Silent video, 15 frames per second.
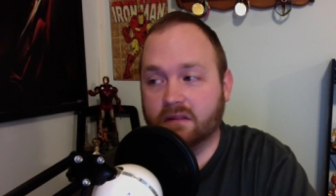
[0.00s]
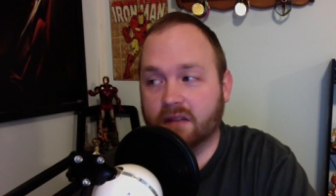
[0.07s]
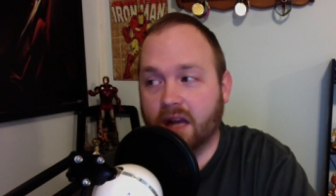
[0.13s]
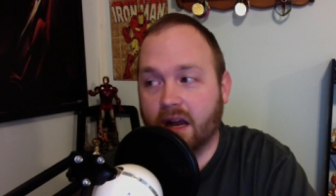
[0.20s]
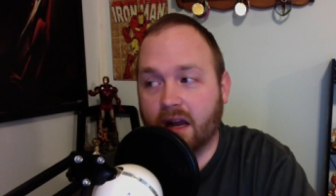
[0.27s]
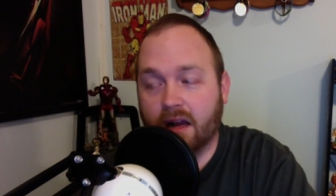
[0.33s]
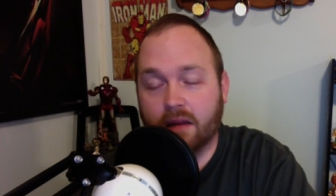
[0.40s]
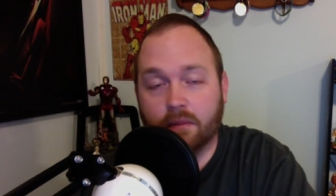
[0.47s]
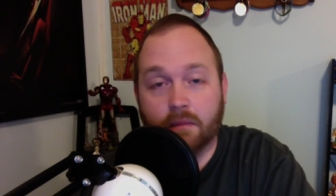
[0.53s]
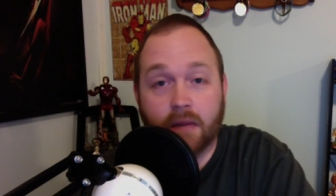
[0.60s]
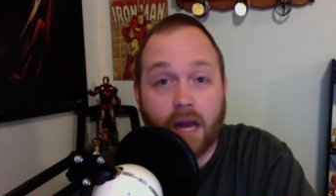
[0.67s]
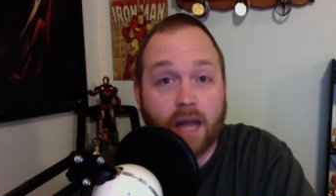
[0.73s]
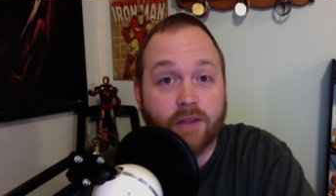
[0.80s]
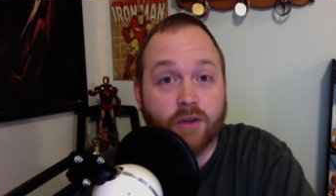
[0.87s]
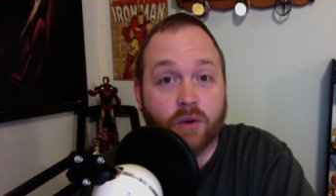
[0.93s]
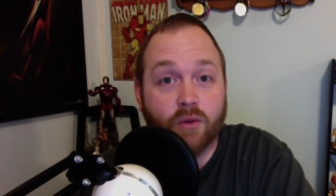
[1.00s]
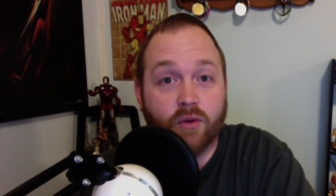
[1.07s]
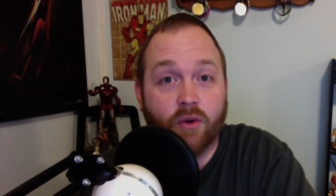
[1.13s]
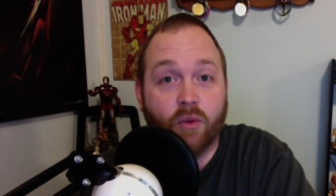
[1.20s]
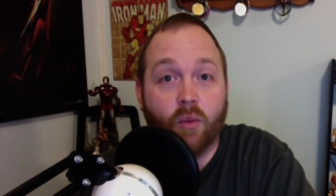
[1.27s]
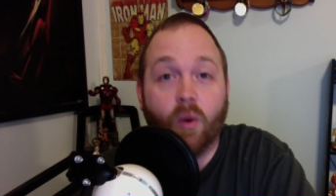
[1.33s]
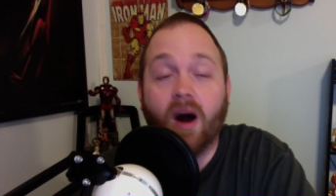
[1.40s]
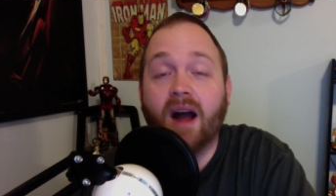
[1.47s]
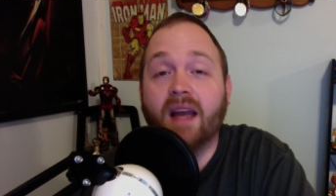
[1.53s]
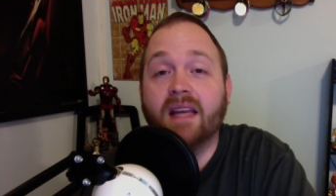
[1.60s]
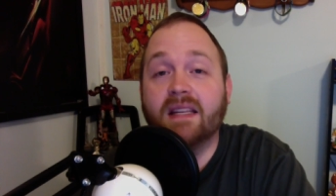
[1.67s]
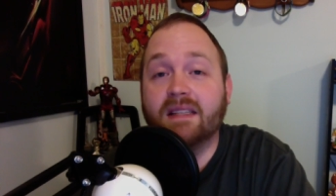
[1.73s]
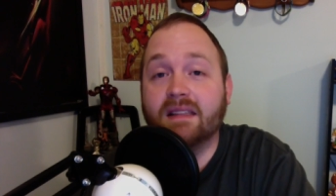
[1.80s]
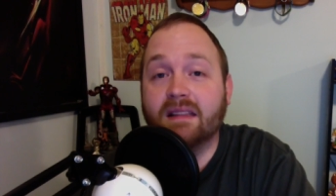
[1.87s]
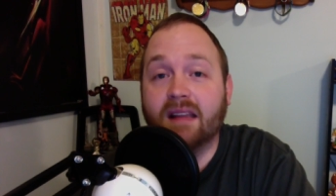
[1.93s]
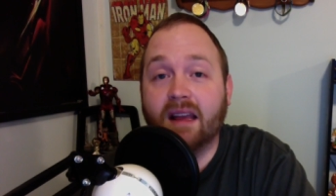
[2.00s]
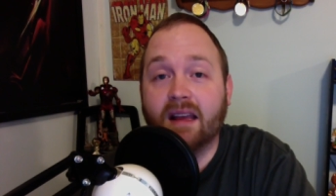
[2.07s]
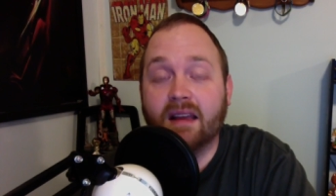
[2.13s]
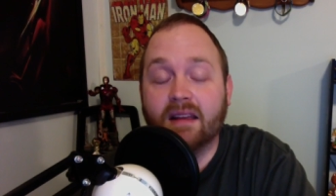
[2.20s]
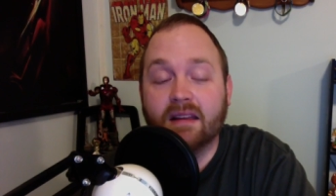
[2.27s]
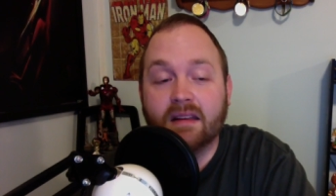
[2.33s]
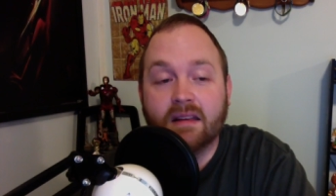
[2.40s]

I don't know why it did that.